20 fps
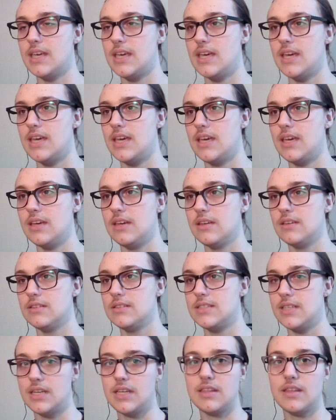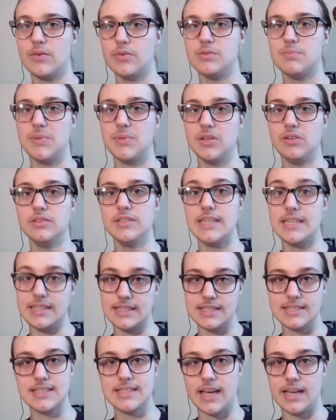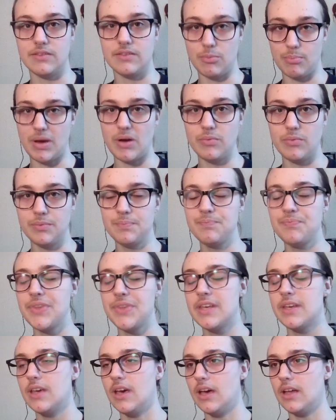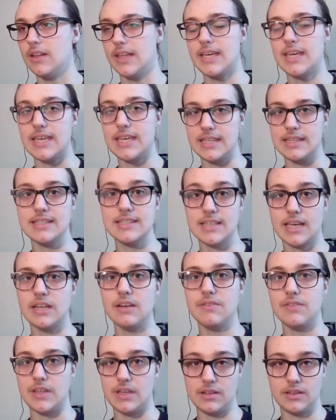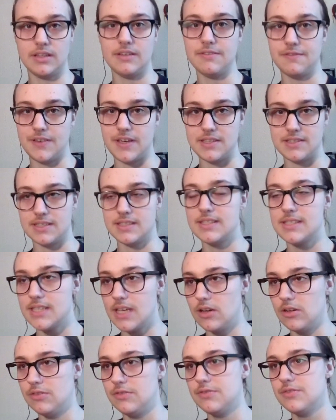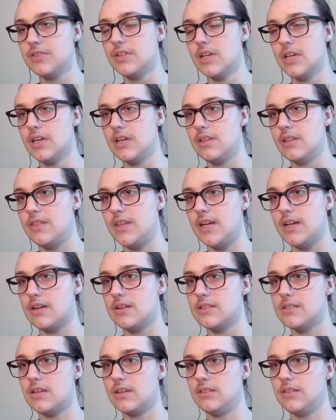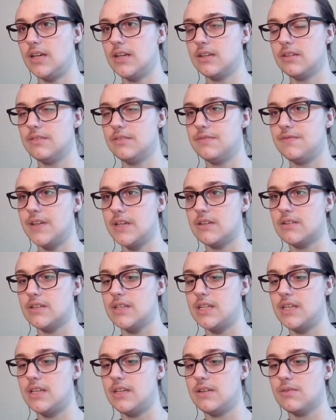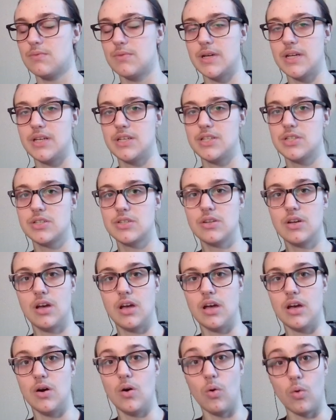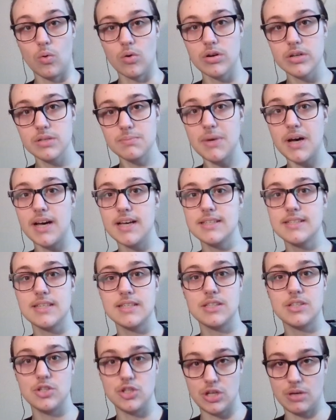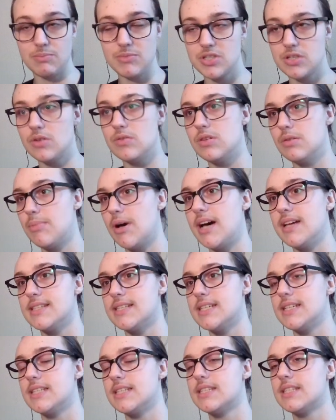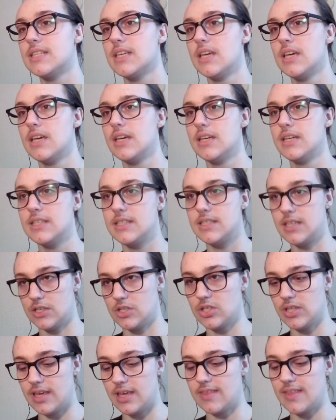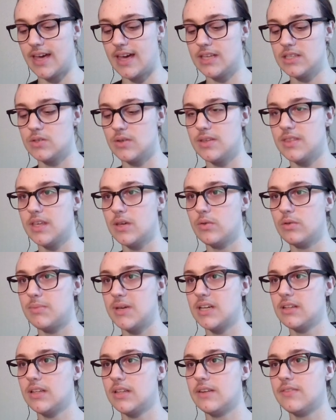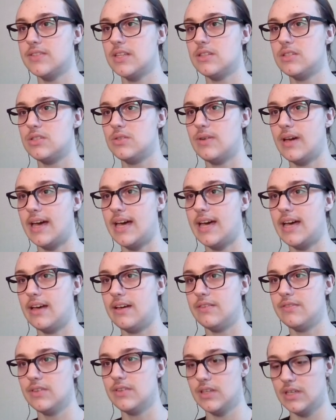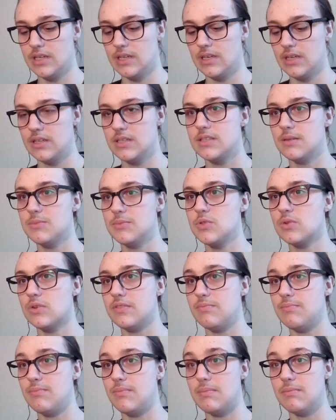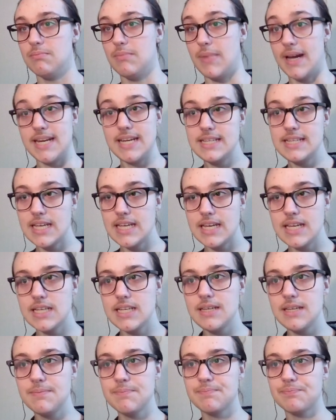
a city that was built inside of a mountain, like inside of the cliff face itself. There's a lot of very rich ore deposits, gemstone deposits, such like that. So I think it would make a lot of sense to have some sort of mining deity.